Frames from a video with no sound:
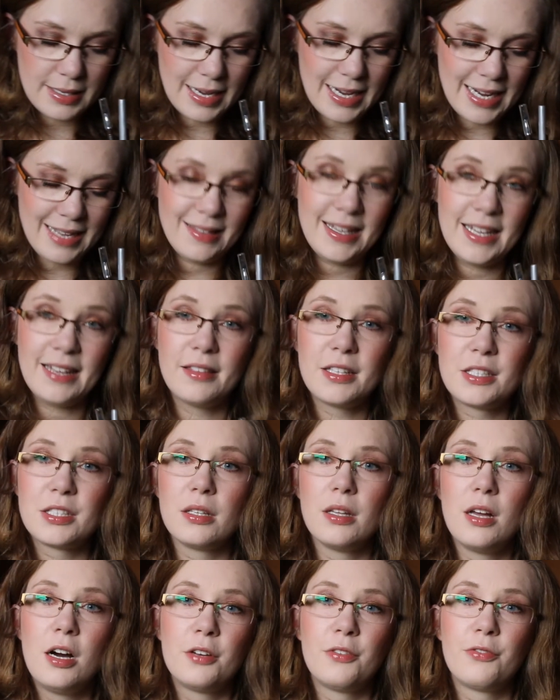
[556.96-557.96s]
I like this a
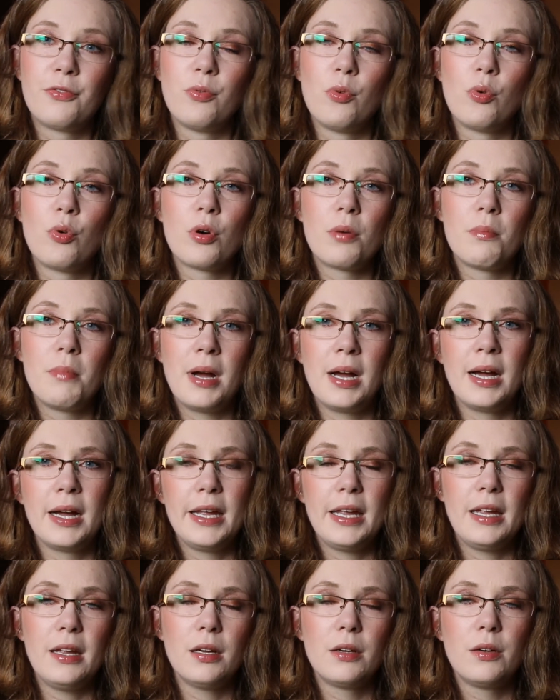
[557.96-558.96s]
lot for
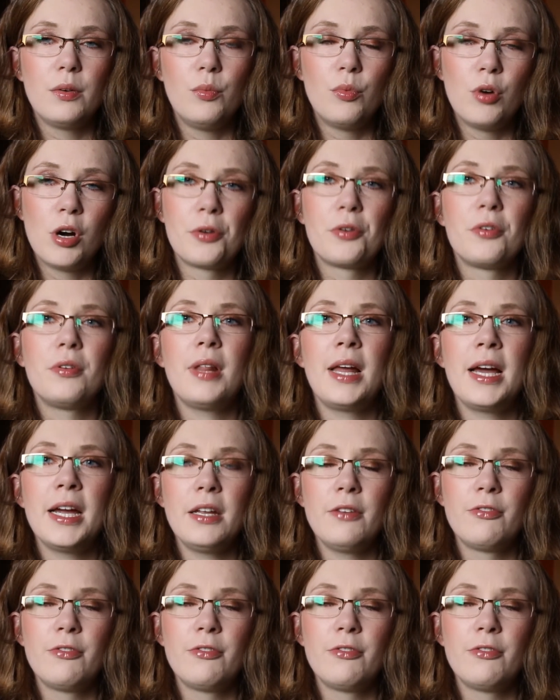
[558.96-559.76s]
my waterline,